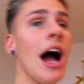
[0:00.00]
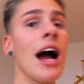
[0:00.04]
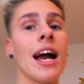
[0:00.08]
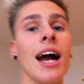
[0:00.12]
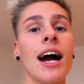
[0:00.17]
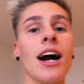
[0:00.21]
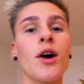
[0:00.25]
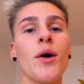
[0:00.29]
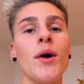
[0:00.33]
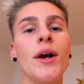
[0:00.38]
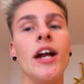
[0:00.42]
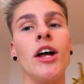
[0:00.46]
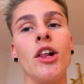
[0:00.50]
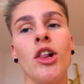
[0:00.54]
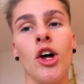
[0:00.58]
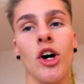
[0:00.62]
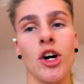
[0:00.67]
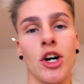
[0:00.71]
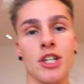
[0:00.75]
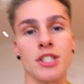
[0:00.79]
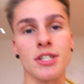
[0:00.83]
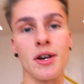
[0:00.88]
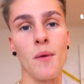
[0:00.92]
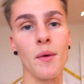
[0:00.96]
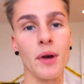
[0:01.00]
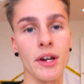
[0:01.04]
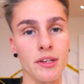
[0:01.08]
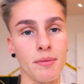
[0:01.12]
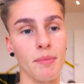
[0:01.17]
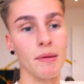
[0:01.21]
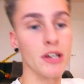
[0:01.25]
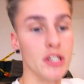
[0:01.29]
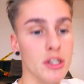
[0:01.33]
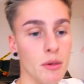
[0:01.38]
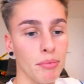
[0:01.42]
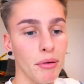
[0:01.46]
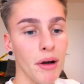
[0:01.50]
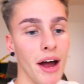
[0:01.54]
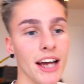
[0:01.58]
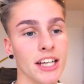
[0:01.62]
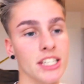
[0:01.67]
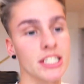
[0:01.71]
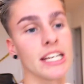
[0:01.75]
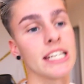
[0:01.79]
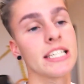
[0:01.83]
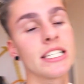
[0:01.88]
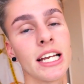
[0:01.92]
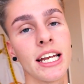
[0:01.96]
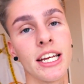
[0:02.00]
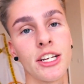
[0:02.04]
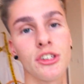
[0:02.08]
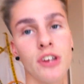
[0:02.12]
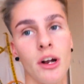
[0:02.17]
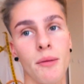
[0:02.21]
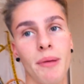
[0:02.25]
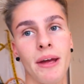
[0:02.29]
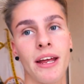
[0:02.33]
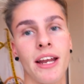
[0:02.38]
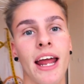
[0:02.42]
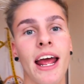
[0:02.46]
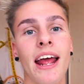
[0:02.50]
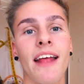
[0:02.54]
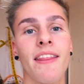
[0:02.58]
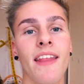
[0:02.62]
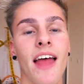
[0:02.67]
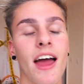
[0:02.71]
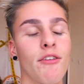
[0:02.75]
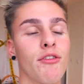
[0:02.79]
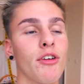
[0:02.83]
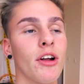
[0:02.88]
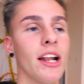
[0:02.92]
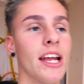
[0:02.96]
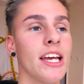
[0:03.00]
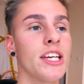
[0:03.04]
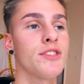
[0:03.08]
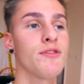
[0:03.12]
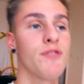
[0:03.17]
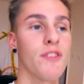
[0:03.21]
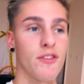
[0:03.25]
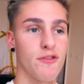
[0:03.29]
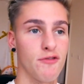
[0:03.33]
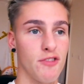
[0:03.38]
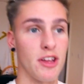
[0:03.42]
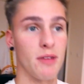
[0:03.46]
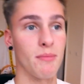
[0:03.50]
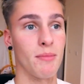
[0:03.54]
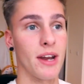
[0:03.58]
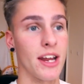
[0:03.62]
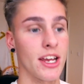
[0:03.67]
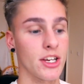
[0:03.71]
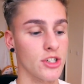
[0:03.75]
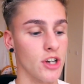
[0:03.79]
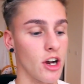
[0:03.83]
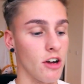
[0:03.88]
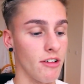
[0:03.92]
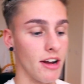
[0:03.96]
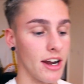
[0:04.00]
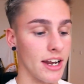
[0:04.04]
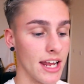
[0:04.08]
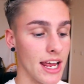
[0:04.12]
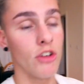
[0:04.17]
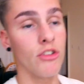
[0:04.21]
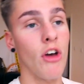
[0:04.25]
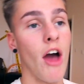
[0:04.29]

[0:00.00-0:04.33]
I can't go in and look because I want it to be a surprise. And he's literally been in there for at least fifteen minutes already.